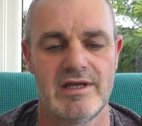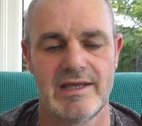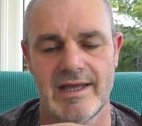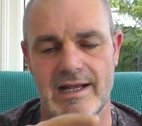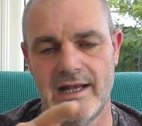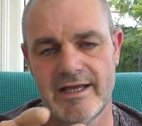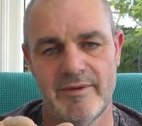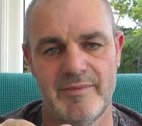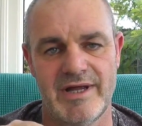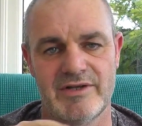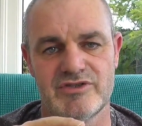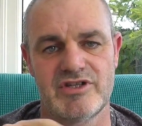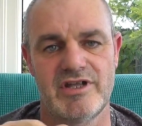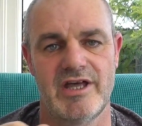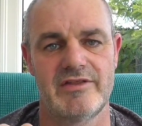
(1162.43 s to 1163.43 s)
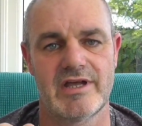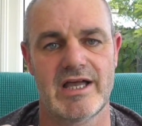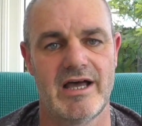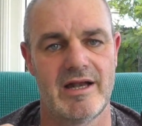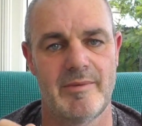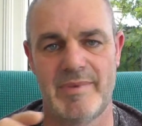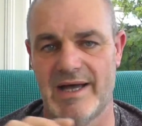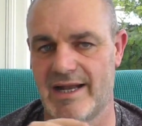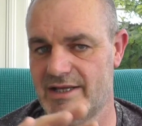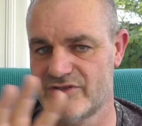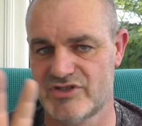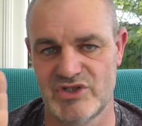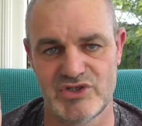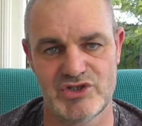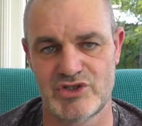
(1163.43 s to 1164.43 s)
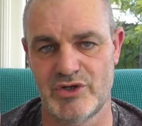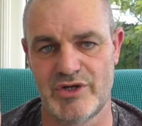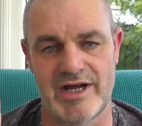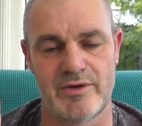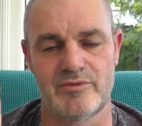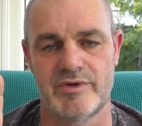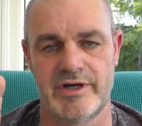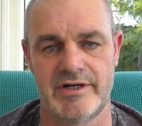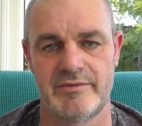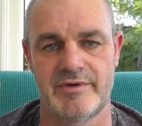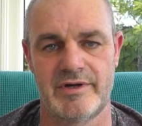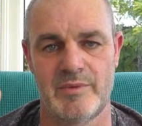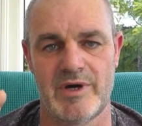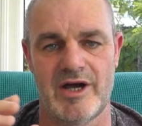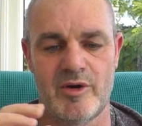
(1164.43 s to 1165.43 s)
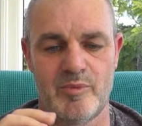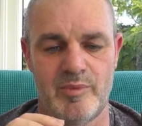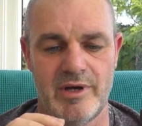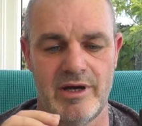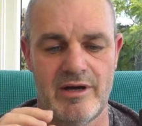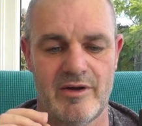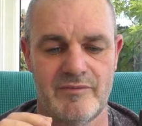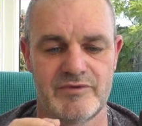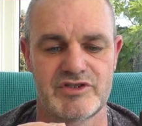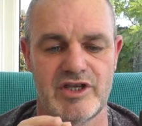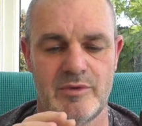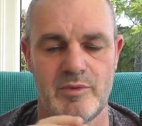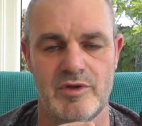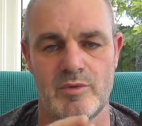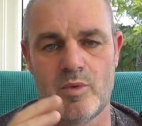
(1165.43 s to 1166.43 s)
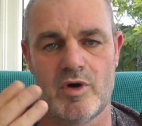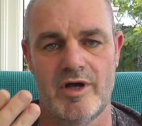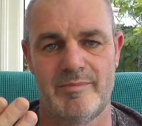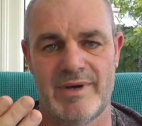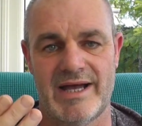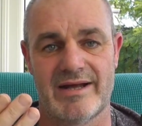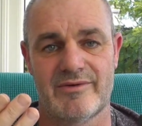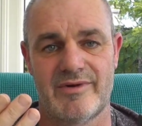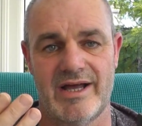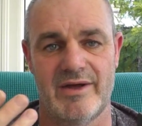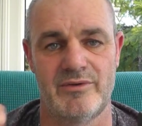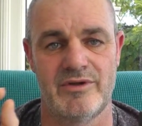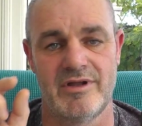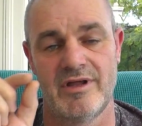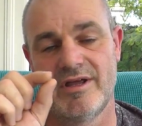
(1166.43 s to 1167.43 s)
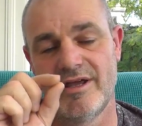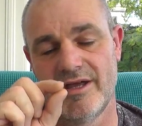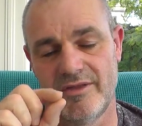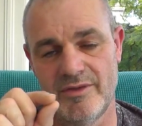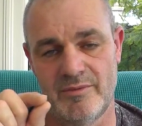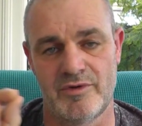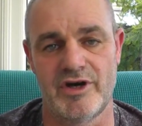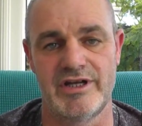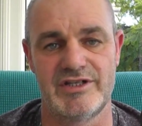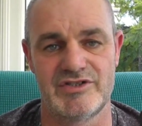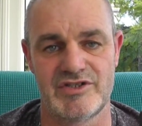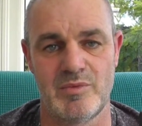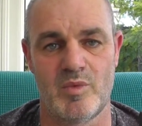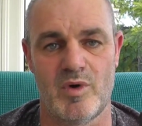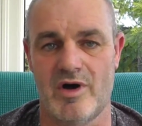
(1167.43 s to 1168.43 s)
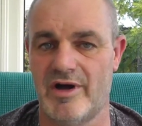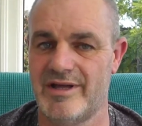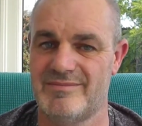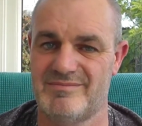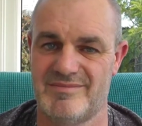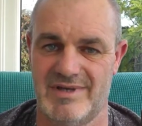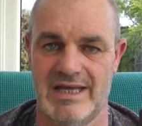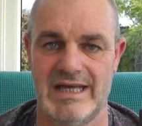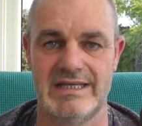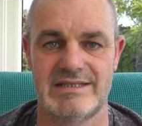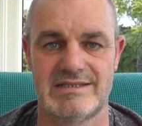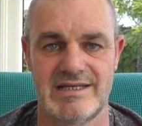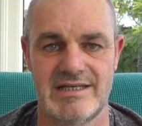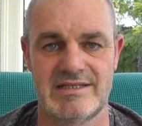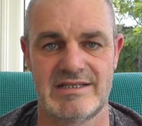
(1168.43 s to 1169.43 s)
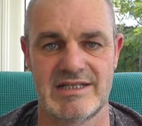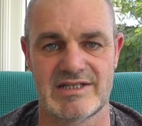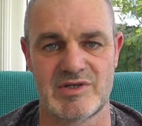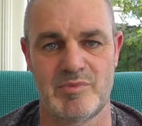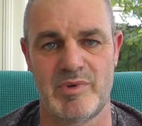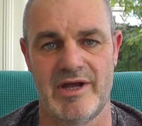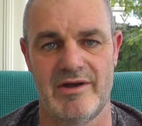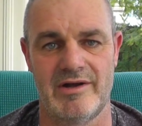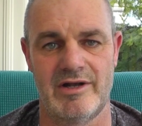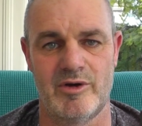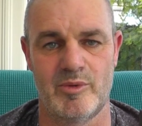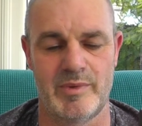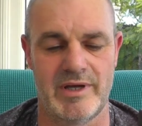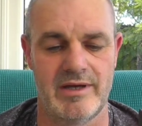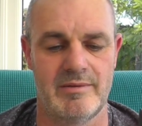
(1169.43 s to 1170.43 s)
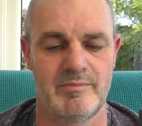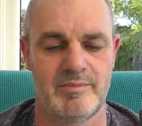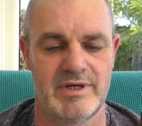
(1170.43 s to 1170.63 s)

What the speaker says: Clicking around to the other colour palettes, it stood out really, really well, but obviously with the white background and the writings in white, it did disappear a little bit.